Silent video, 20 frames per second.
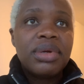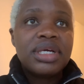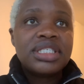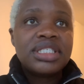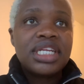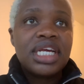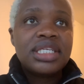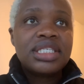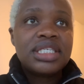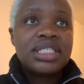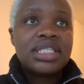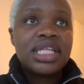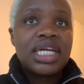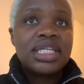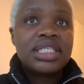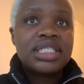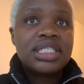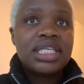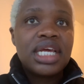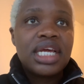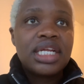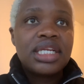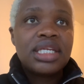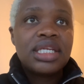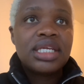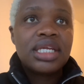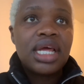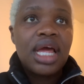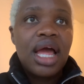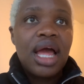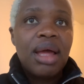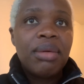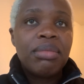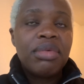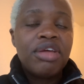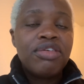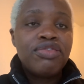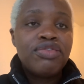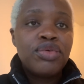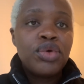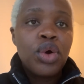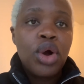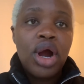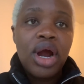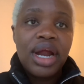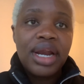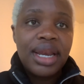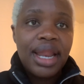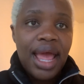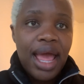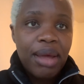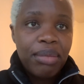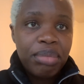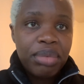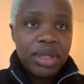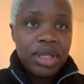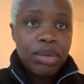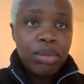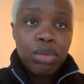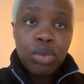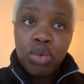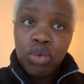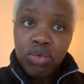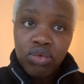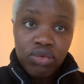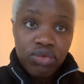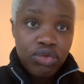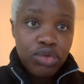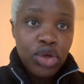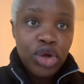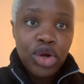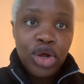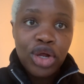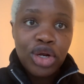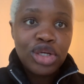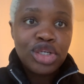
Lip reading: status that said, if you are unhappy, move, you're not a